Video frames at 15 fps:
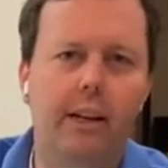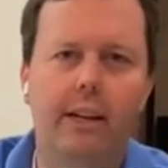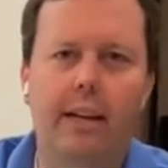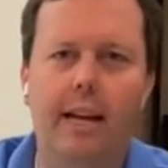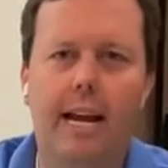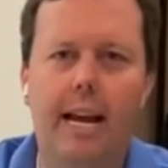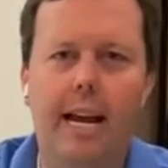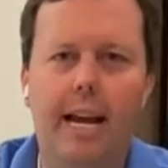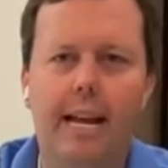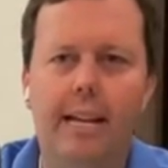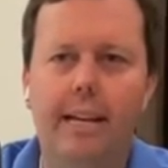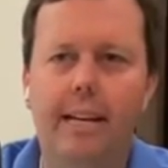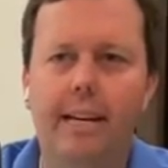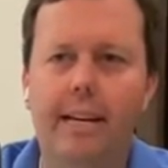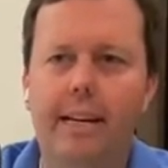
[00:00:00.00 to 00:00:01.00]

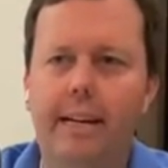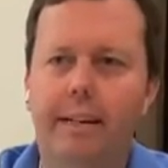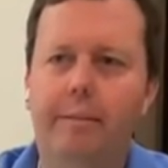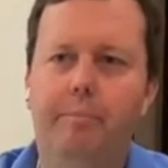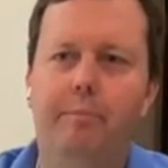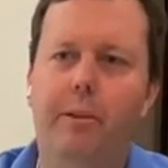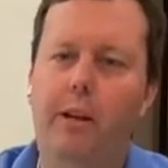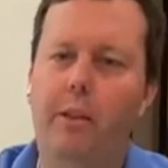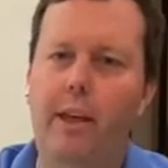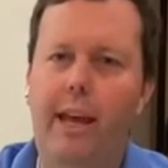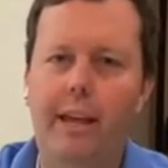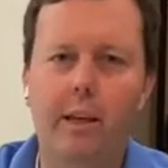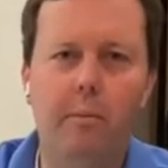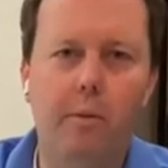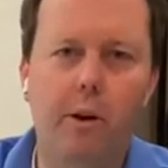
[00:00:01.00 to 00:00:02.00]
and uh, you know the
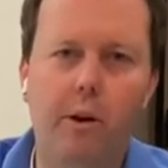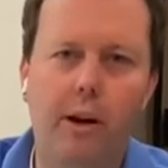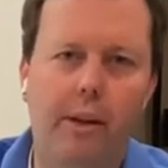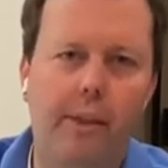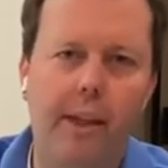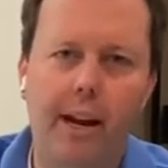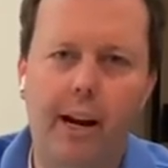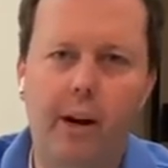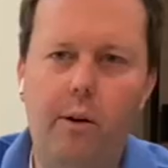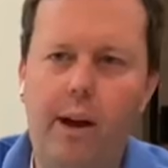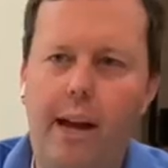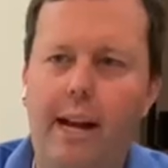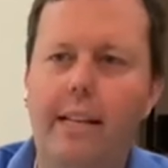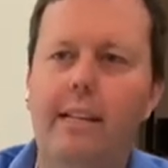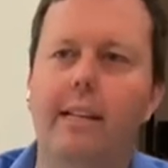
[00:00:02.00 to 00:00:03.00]
handle broke and then it
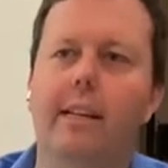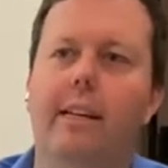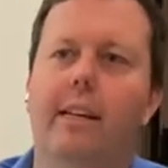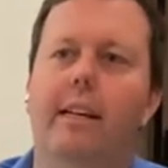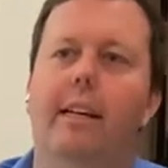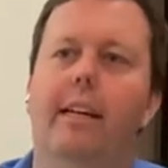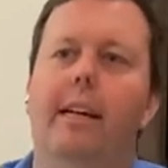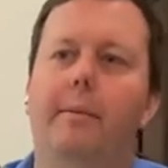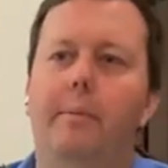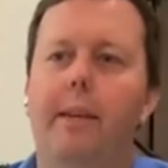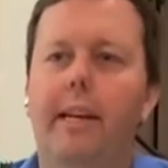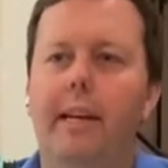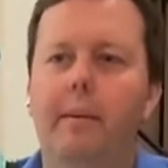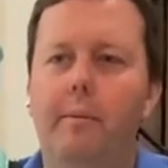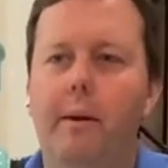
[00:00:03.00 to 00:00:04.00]
cracked and I'm
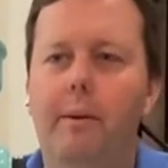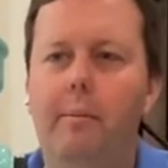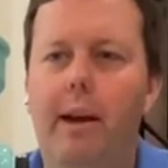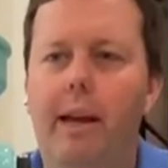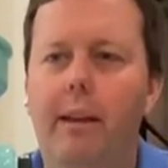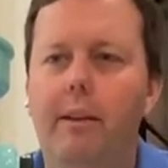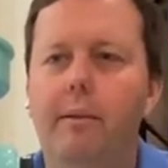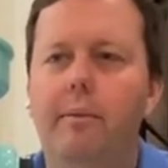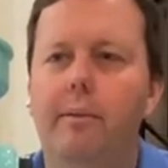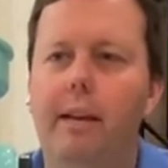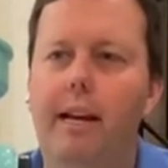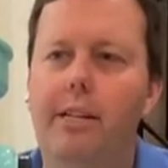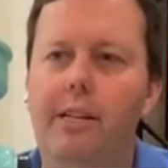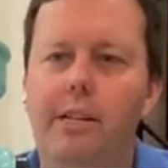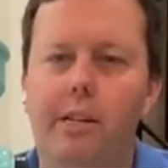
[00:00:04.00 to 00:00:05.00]
thinking, man,
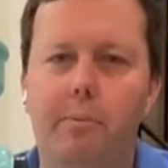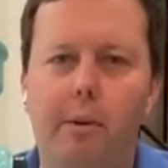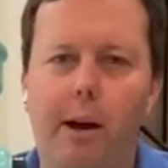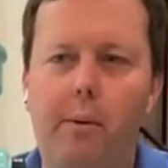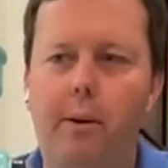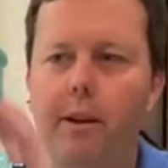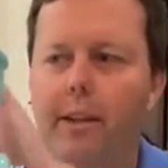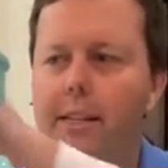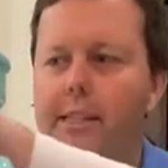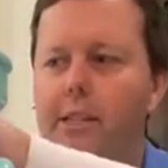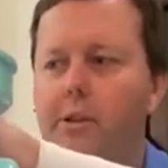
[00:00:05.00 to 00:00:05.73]
I should just buy one of these and